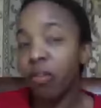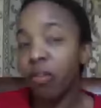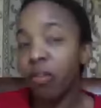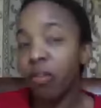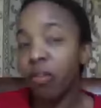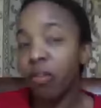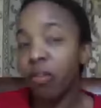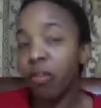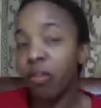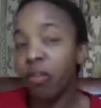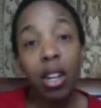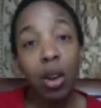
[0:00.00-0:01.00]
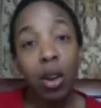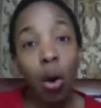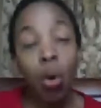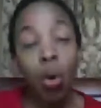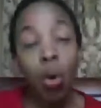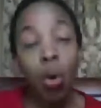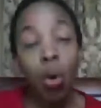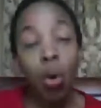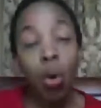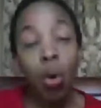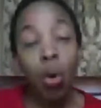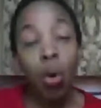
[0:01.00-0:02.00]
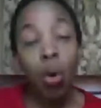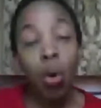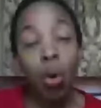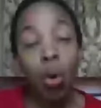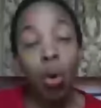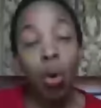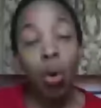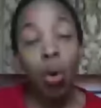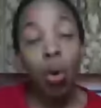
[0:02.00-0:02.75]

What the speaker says: They recommend owning your home.